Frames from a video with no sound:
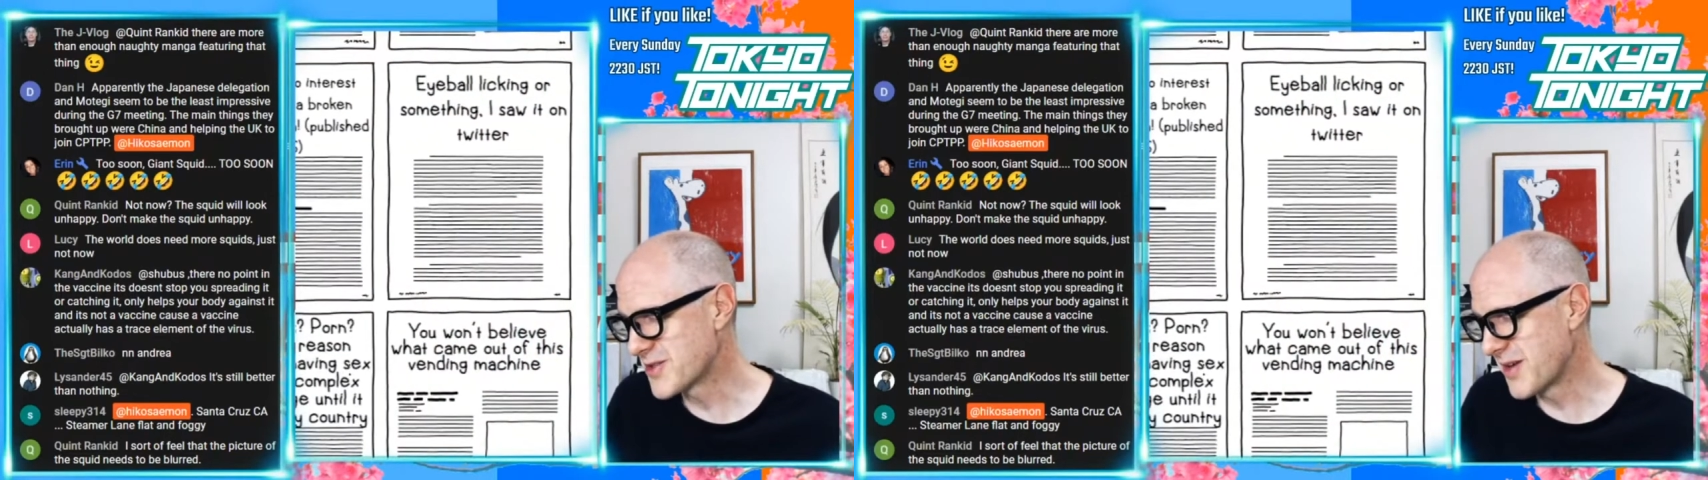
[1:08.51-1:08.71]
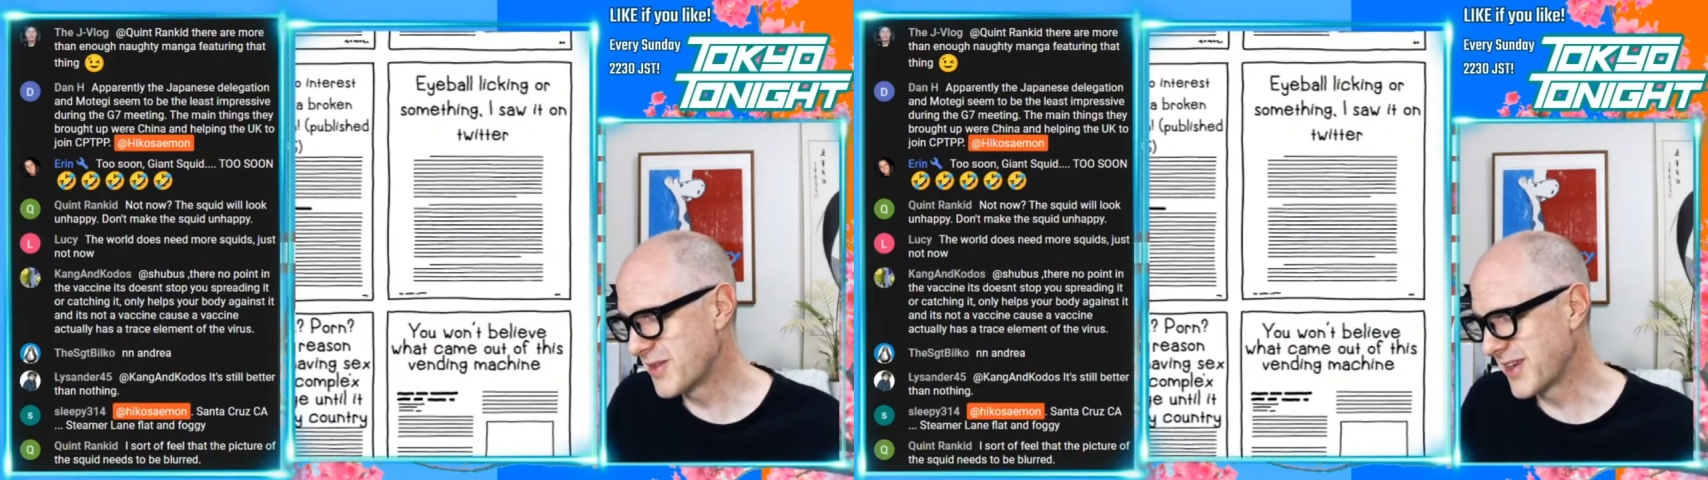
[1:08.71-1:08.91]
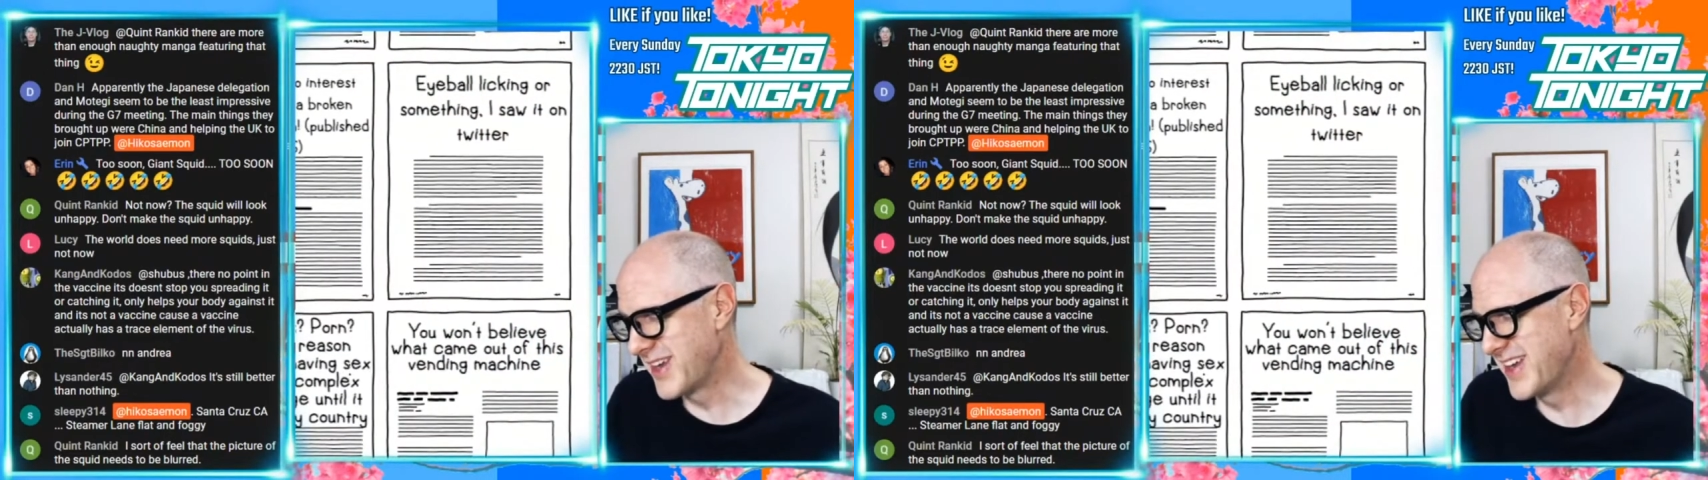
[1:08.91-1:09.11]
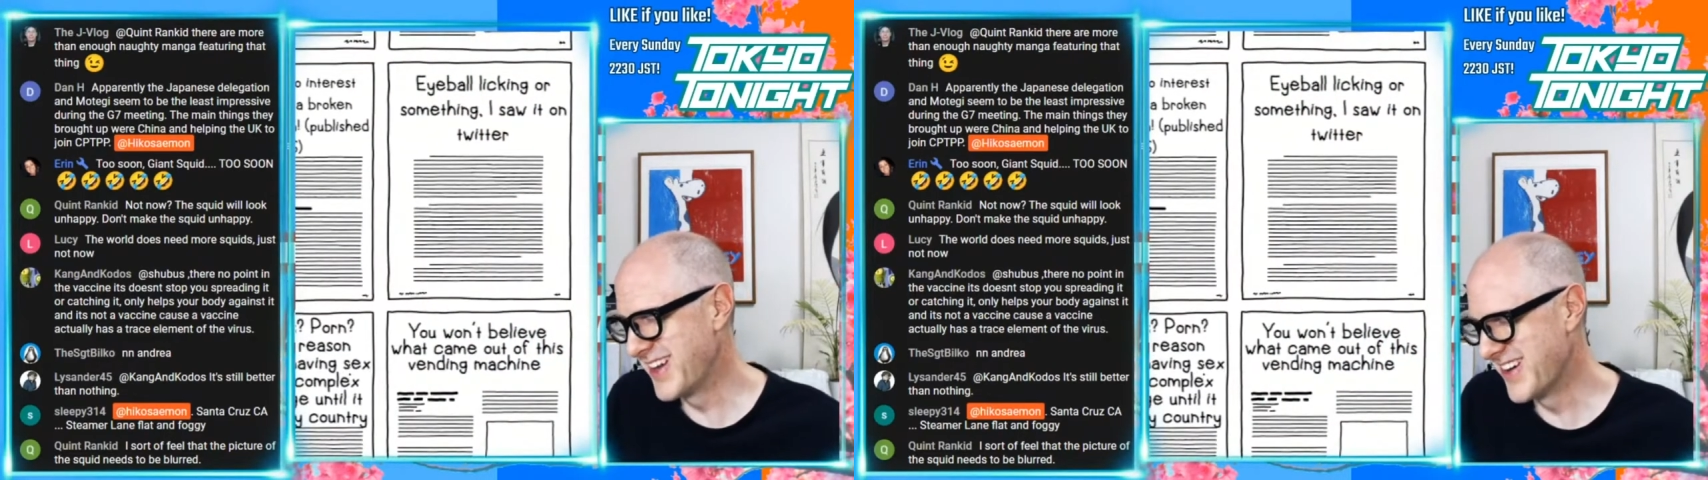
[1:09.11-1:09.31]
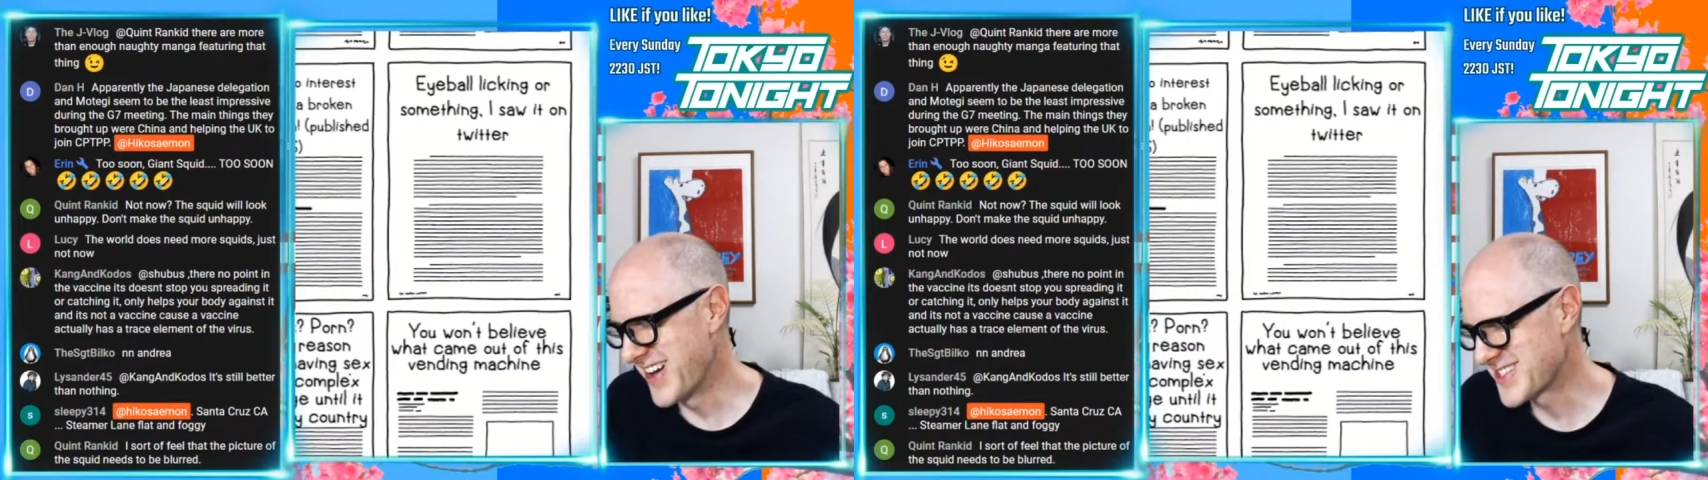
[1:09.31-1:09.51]
something.
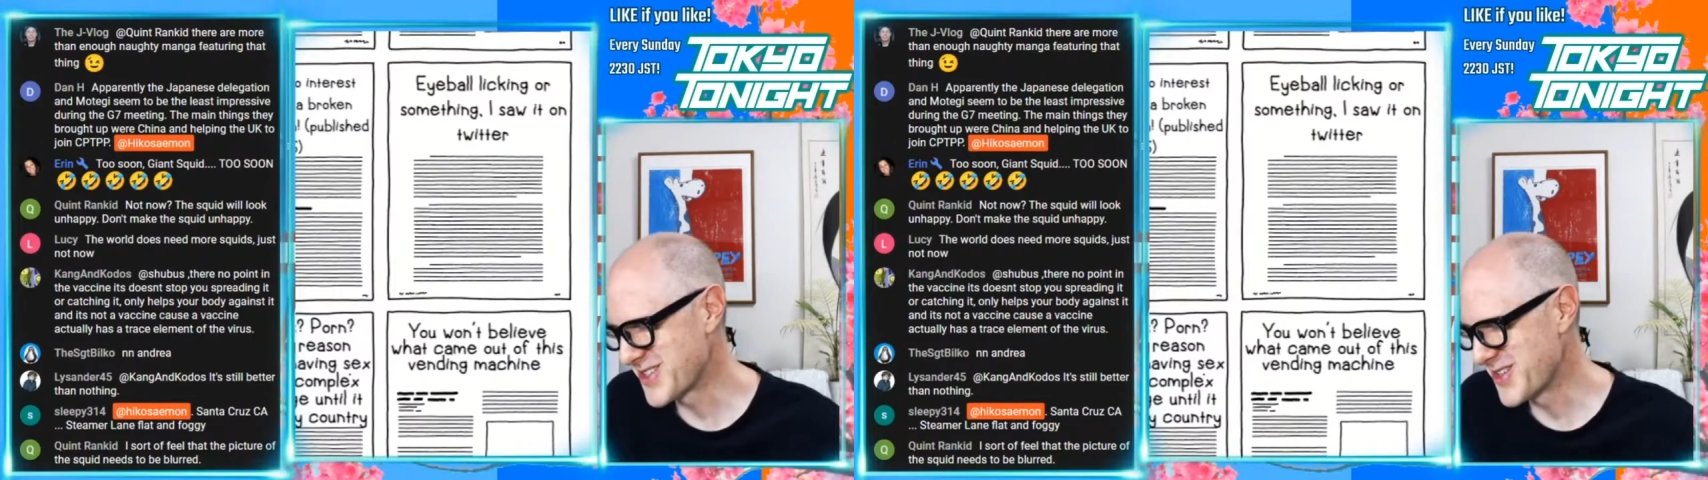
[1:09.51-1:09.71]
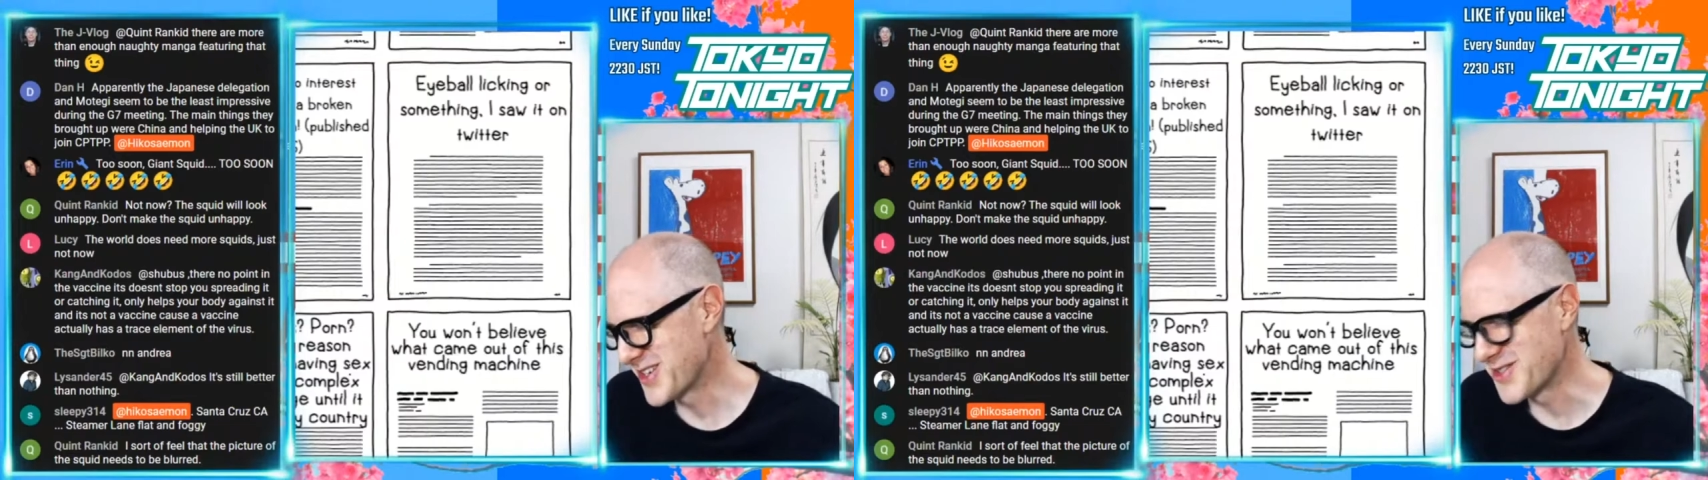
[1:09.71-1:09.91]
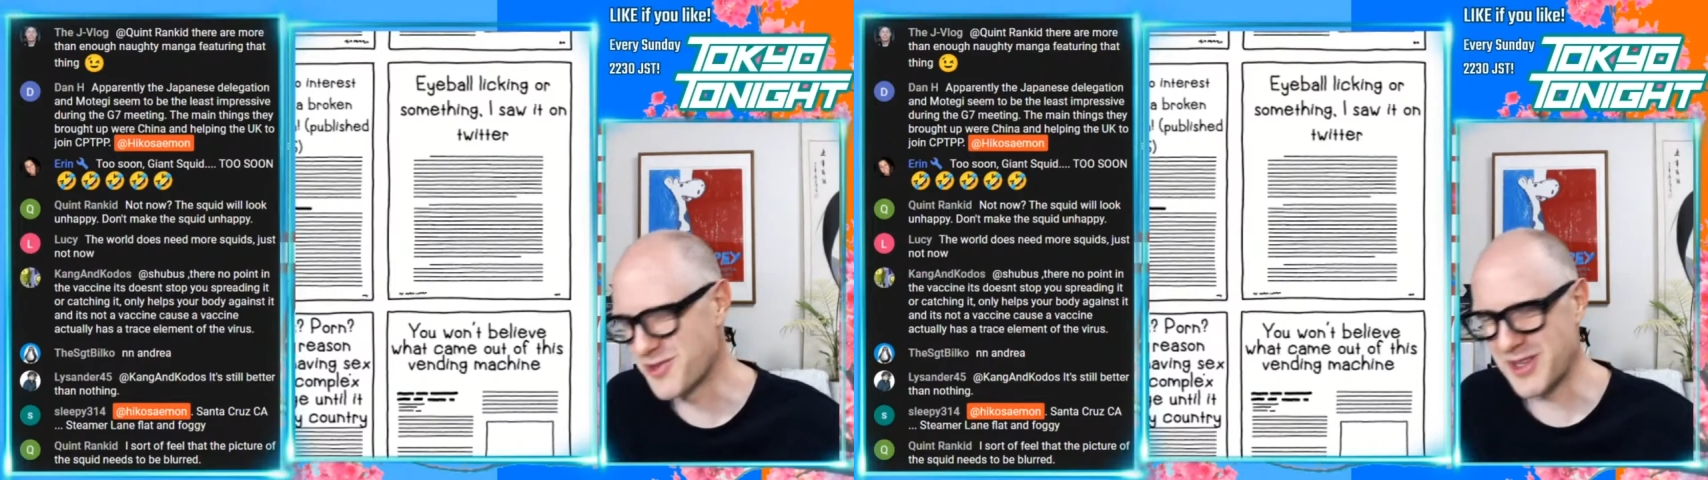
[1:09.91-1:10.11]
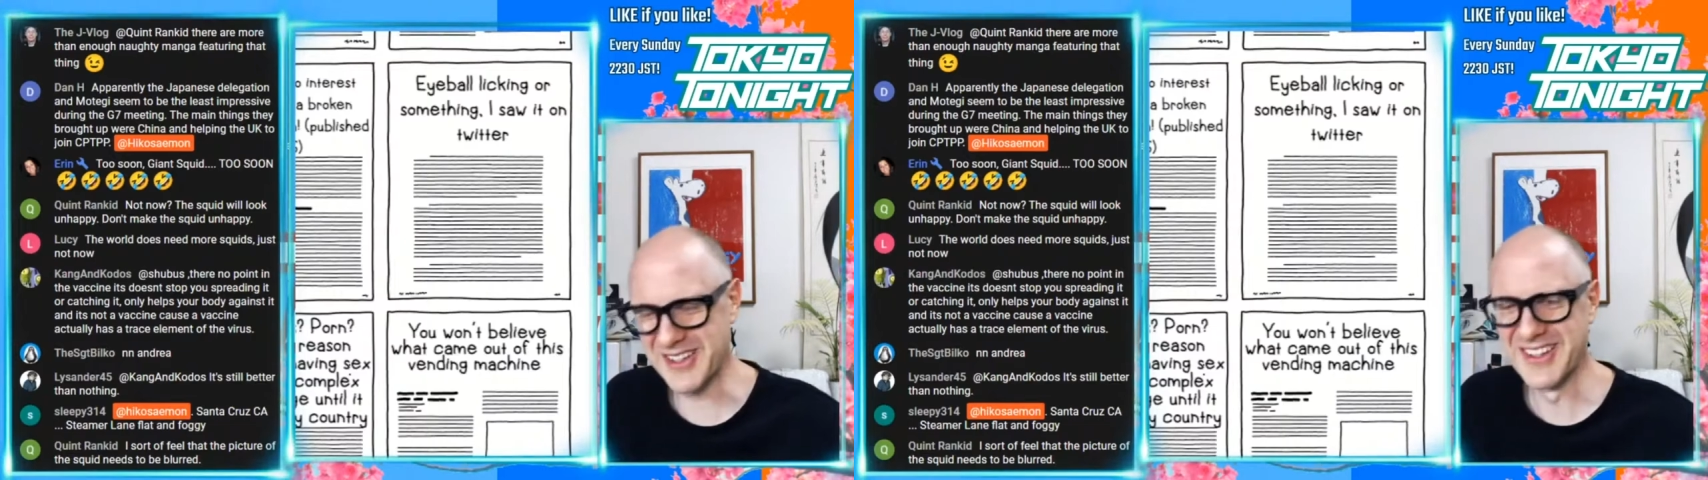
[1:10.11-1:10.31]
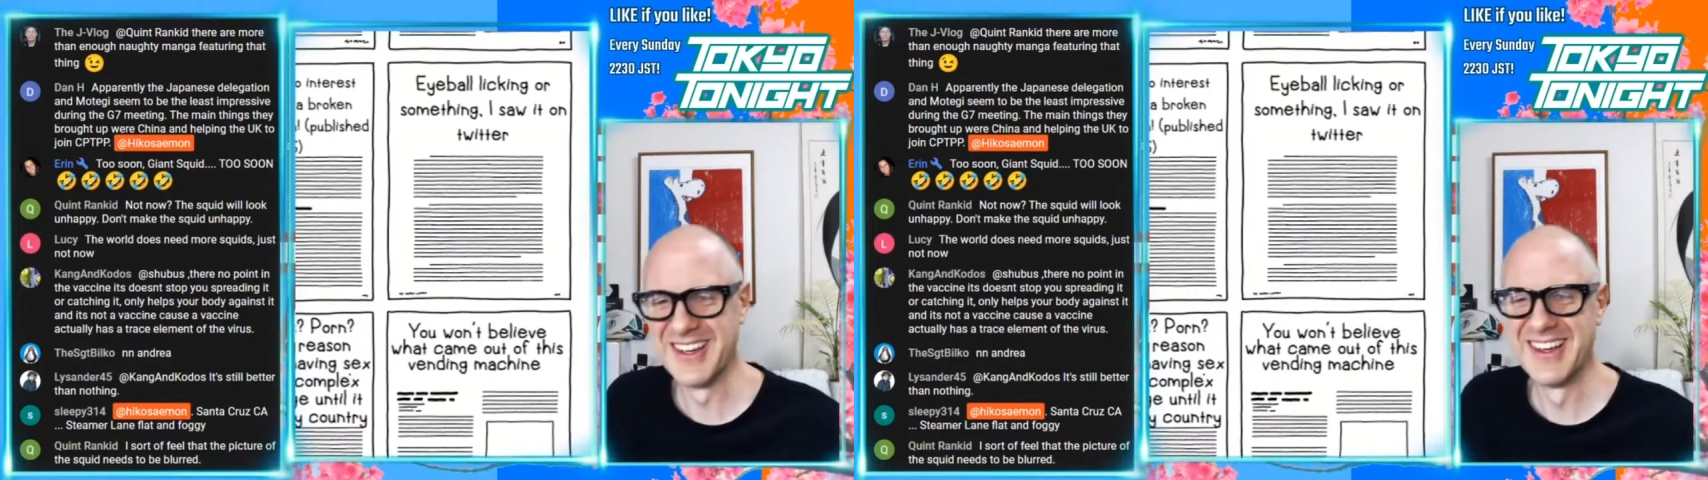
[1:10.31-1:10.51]
I saw it on Twitter.